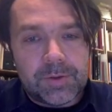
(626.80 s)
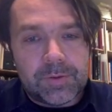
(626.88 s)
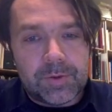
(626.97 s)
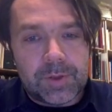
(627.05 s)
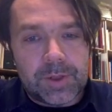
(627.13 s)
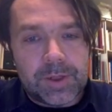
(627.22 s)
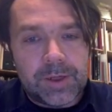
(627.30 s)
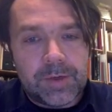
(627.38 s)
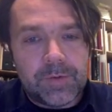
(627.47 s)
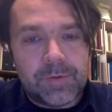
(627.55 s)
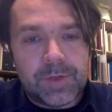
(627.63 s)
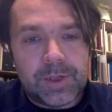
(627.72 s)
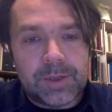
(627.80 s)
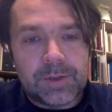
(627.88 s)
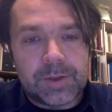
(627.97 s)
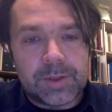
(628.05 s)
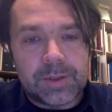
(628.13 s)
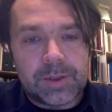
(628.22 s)
what I have, and
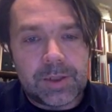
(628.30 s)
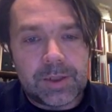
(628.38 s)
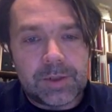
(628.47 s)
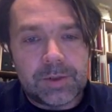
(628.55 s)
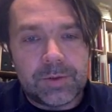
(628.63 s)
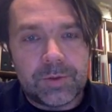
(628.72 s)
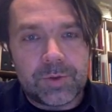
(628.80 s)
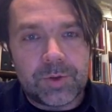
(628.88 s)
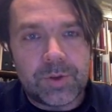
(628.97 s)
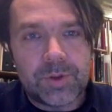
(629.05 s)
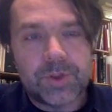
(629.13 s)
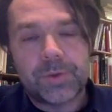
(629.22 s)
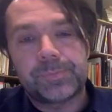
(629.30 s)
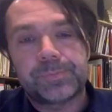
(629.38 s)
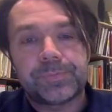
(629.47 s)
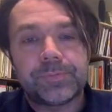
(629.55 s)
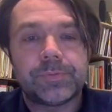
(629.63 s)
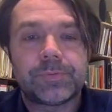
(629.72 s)
then you search,
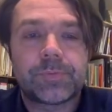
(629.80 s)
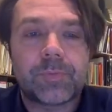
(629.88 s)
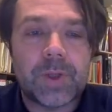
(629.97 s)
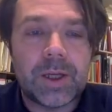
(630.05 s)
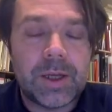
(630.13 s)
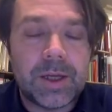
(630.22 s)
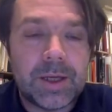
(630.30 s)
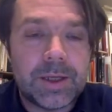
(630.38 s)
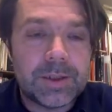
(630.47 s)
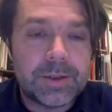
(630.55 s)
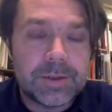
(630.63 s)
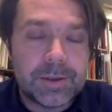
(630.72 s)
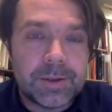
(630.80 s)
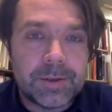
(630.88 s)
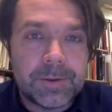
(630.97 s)
and